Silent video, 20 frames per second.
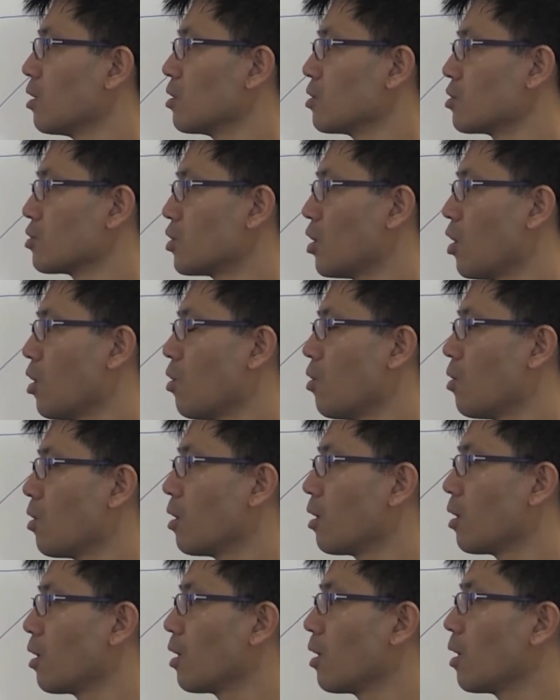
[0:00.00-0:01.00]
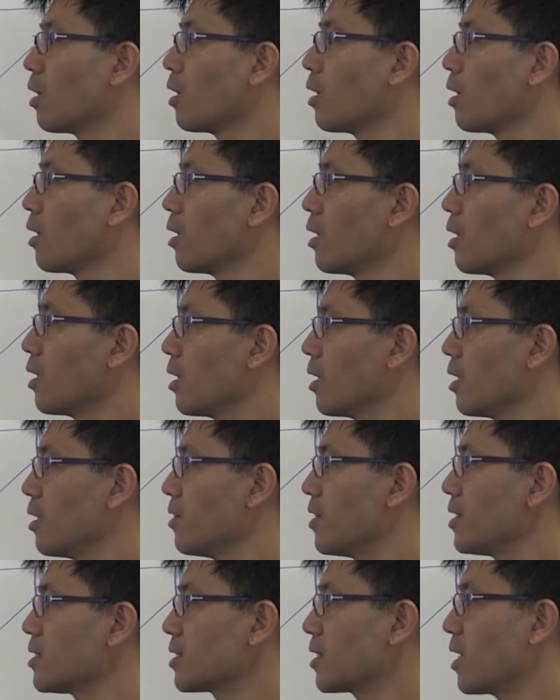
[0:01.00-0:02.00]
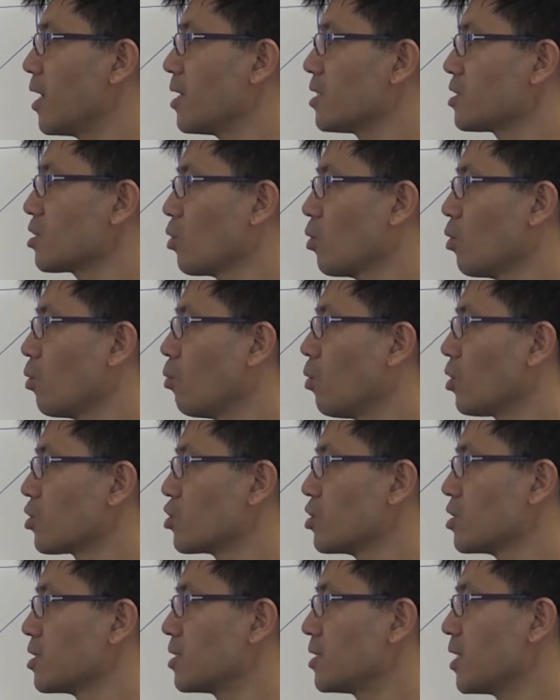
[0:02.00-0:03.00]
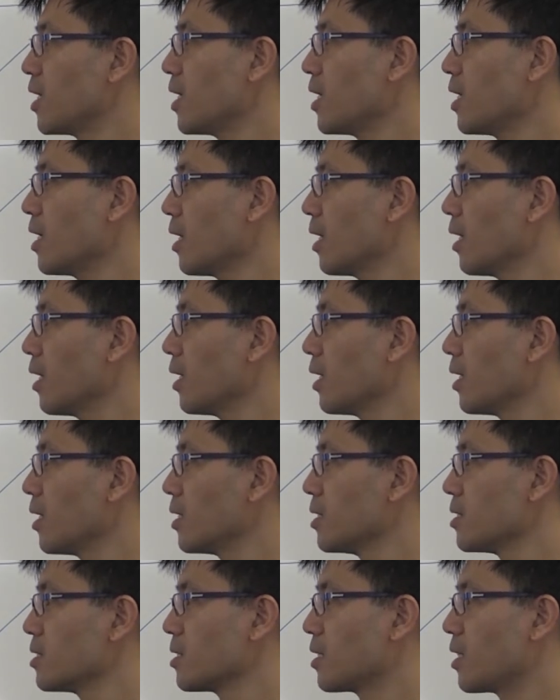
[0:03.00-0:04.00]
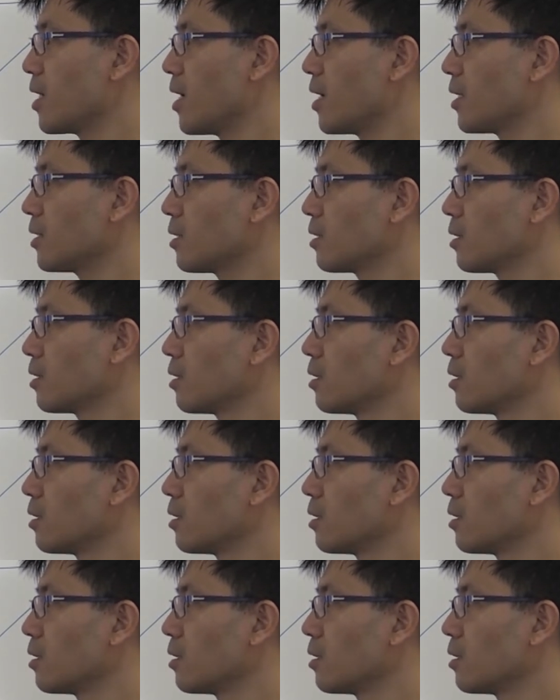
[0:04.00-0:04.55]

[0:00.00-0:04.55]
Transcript: So in this case, what you see is that